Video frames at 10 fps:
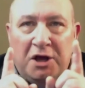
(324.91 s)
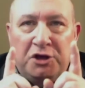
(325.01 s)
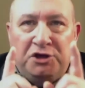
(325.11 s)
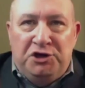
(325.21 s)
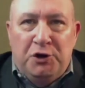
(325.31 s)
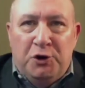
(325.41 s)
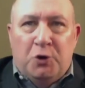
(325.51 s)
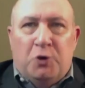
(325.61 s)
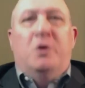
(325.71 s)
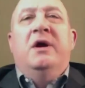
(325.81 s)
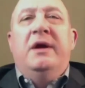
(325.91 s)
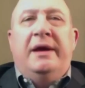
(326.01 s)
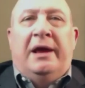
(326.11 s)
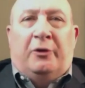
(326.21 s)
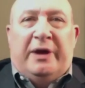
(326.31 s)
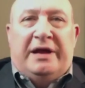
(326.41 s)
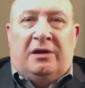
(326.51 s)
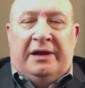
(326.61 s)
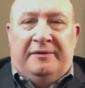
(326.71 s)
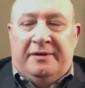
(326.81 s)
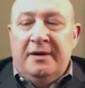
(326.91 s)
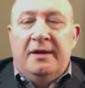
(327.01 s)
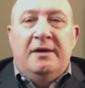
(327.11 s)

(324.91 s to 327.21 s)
you, Hillary Clinton.